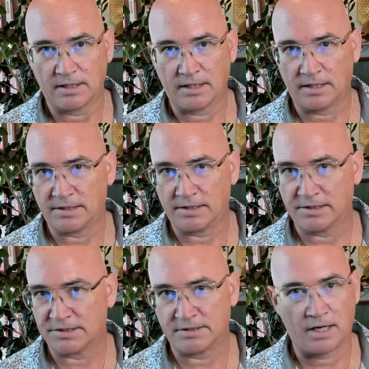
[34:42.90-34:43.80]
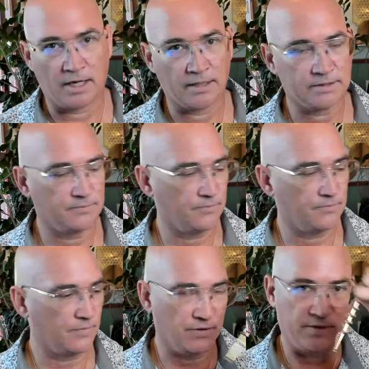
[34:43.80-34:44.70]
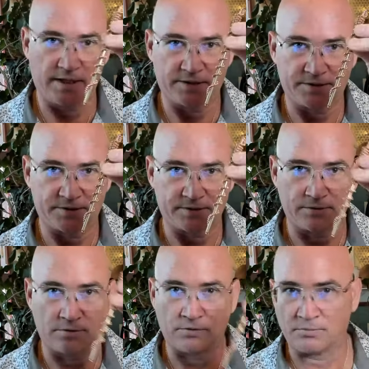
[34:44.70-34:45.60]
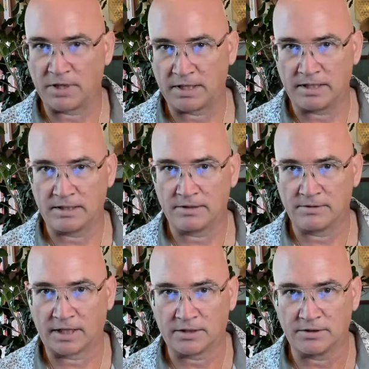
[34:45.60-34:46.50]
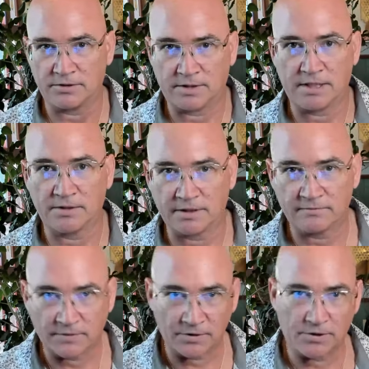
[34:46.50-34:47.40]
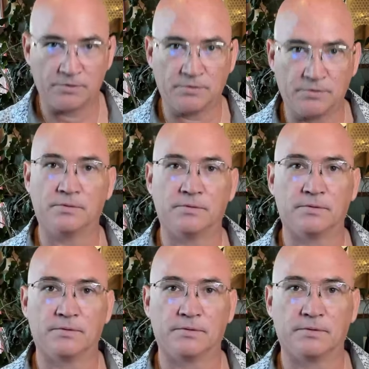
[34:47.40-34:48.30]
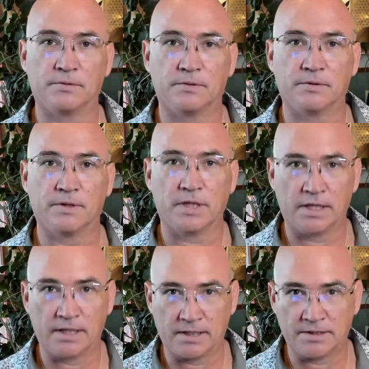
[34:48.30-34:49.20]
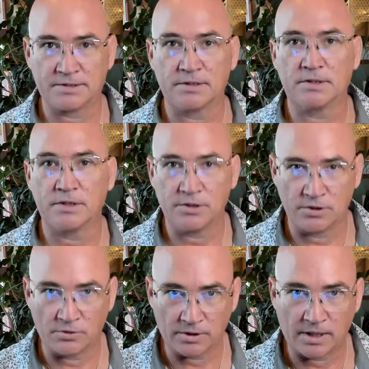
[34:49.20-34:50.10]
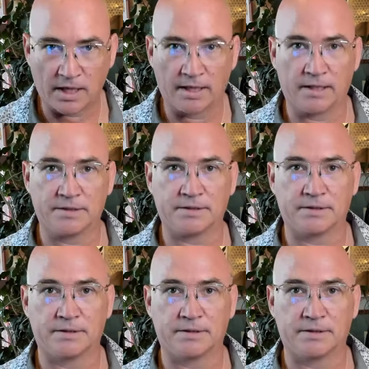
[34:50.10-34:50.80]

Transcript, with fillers: it is not this or me that can do healing for you. It is your light.